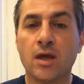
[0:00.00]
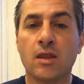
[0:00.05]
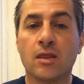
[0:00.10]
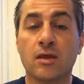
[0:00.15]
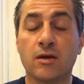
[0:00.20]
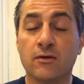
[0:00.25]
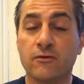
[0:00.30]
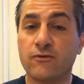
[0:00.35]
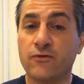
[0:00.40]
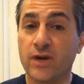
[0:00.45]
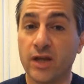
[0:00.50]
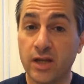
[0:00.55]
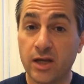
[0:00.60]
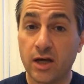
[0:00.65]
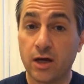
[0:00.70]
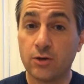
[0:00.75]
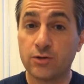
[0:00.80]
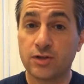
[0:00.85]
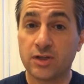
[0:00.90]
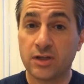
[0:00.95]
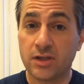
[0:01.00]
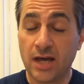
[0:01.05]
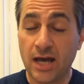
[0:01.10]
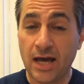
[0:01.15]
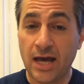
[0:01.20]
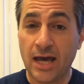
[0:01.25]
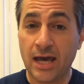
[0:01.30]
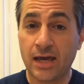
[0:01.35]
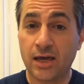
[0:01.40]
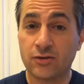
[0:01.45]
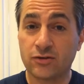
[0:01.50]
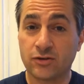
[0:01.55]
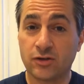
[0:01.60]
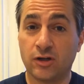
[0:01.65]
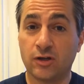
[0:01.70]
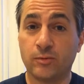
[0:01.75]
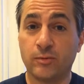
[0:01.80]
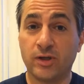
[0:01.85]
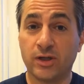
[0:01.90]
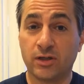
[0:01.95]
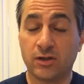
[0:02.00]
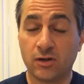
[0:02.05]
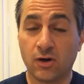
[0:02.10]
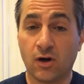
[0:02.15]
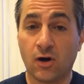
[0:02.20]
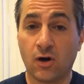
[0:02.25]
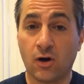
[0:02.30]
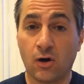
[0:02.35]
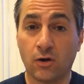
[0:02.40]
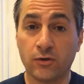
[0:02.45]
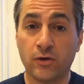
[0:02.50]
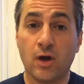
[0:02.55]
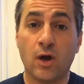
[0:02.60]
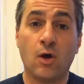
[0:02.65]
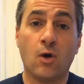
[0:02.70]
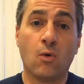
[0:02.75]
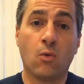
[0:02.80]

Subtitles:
The video today is going to be called